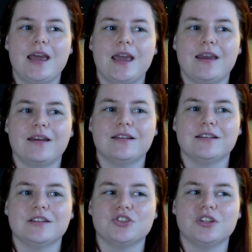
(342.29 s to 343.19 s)

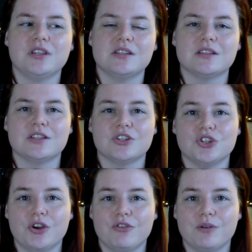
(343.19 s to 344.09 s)
And she thinks it's a
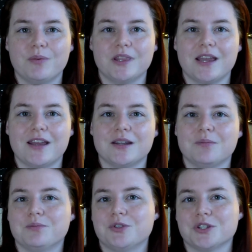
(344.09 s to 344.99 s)
joke, but they end
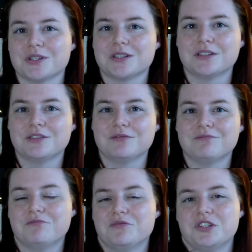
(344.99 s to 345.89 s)
up just
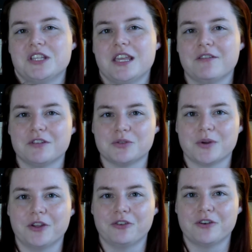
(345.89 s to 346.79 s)
seeing if it's
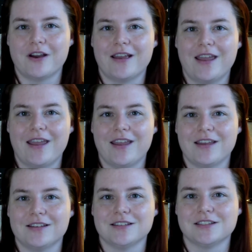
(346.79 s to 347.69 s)
real or not,
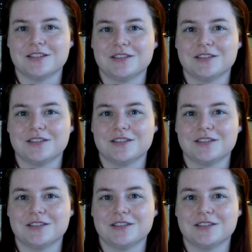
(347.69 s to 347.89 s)
and